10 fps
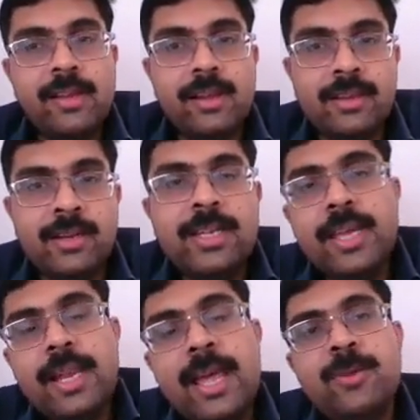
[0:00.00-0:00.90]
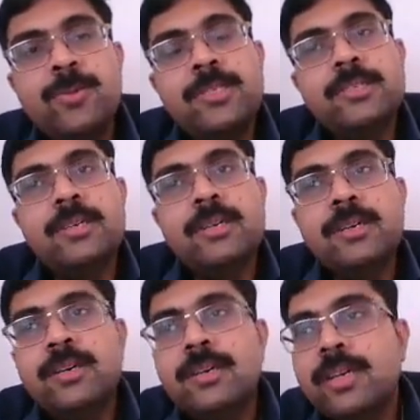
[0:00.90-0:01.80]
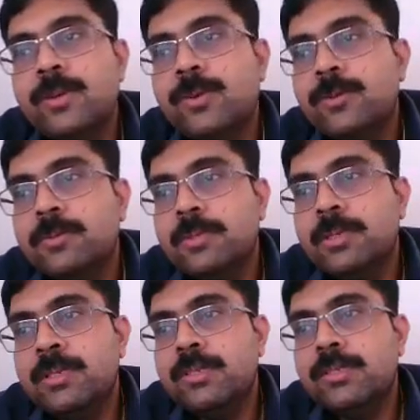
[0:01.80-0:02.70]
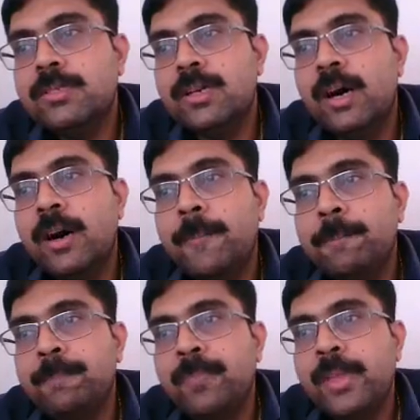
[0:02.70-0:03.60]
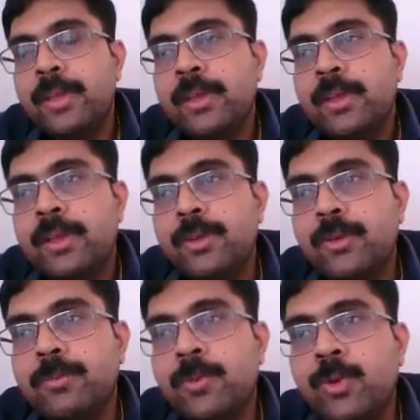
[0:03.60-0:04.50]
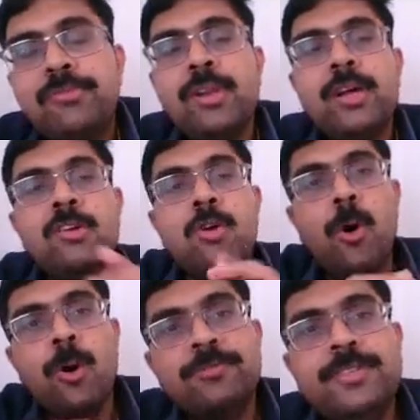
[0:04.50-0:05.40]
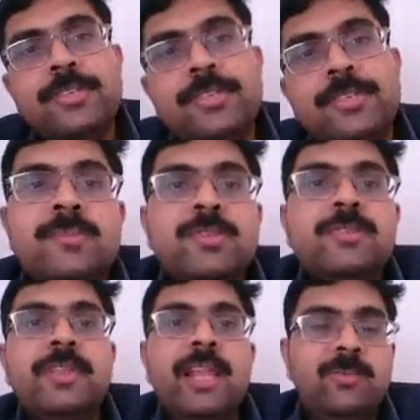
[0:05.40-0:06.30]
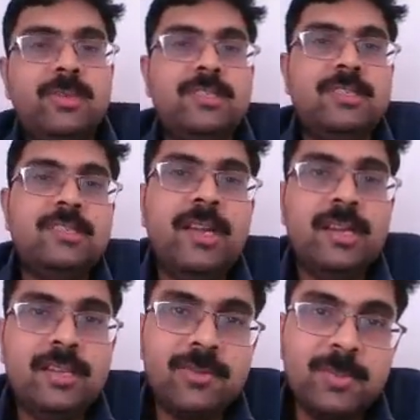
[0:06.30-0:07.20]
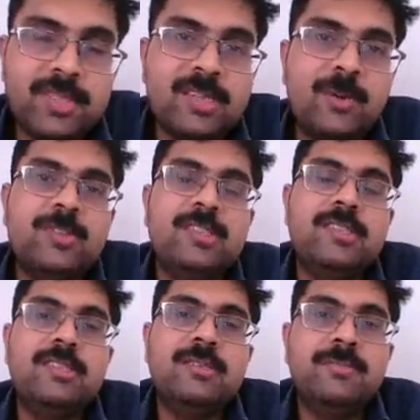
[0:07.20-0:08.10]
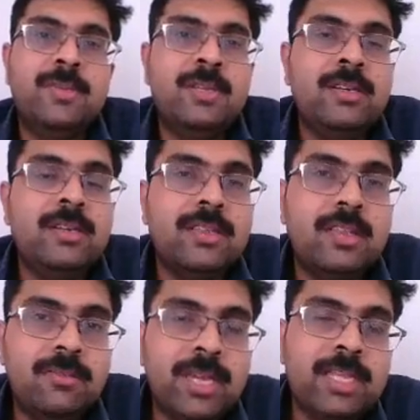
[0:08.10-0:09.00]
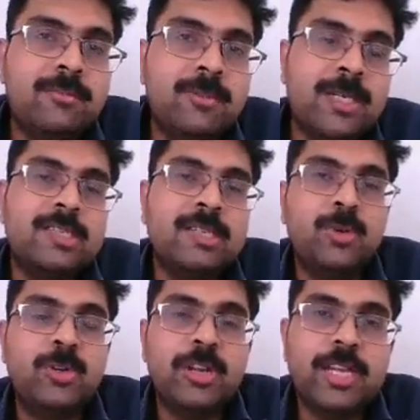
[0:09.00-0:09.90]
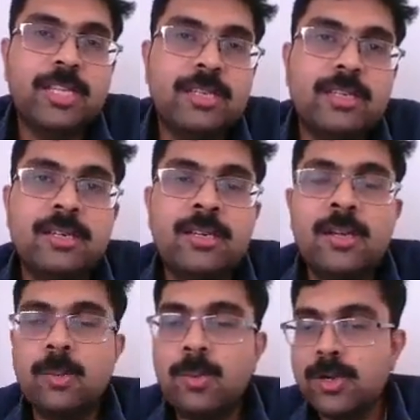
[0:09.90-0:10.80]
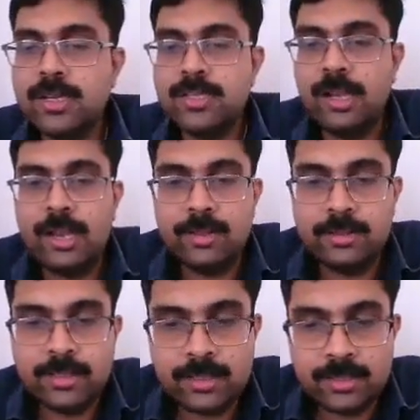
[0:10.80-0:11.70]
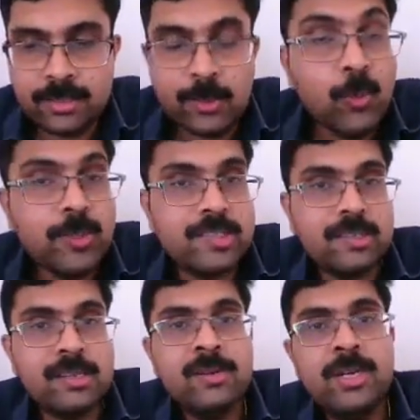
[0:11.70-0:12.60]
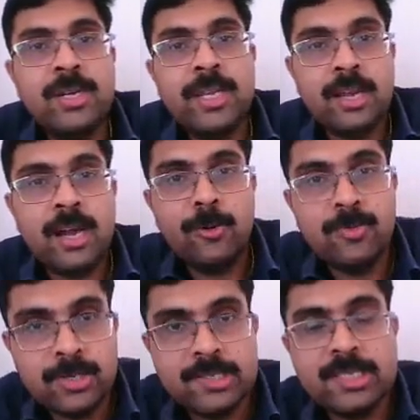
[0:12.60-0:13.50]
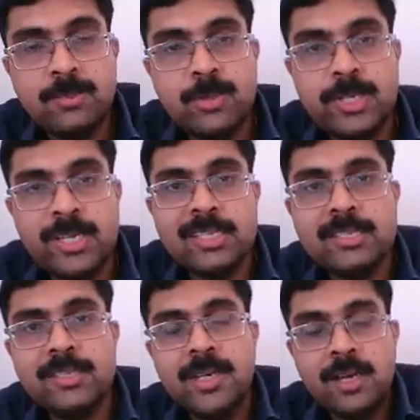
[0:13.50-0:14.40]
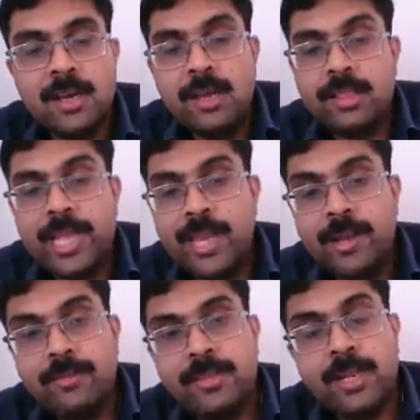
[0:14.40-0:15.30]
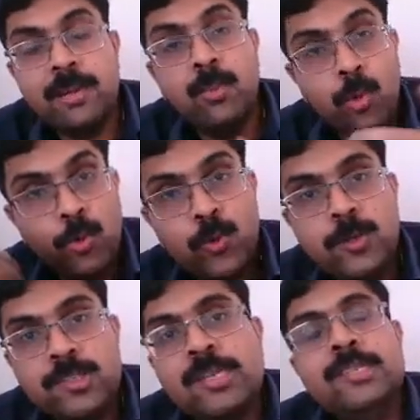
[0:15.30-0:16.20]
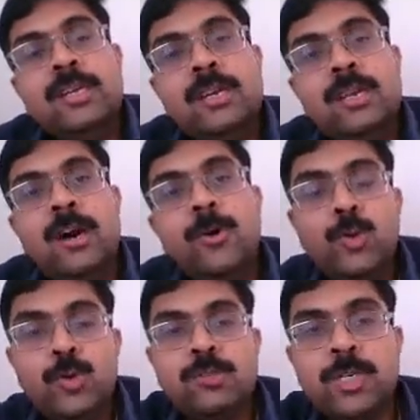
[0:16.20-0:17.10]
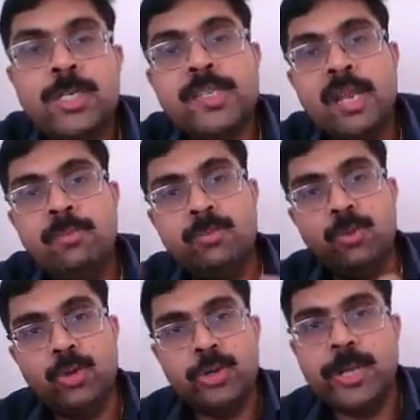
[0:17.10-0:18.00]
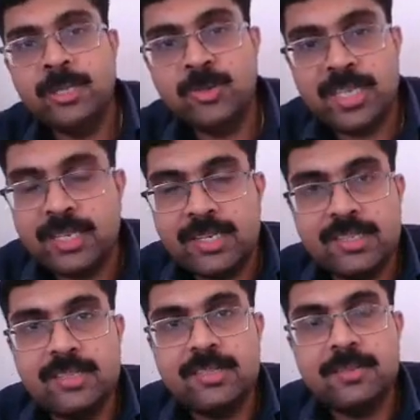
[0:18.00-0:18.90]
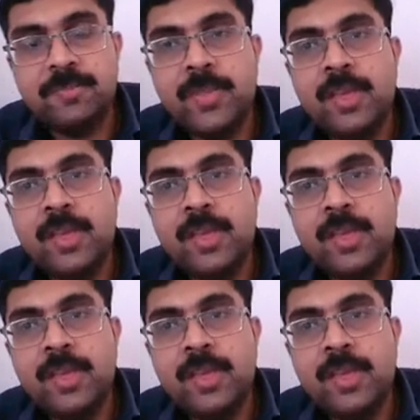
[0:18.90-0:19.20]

Learning a language, is you have to learn all of the systems of the language, starting from the sound system, the way the words are put together, what are the rules governing how words are put together. Then there are more rules concerning how those words can be put together into sentences.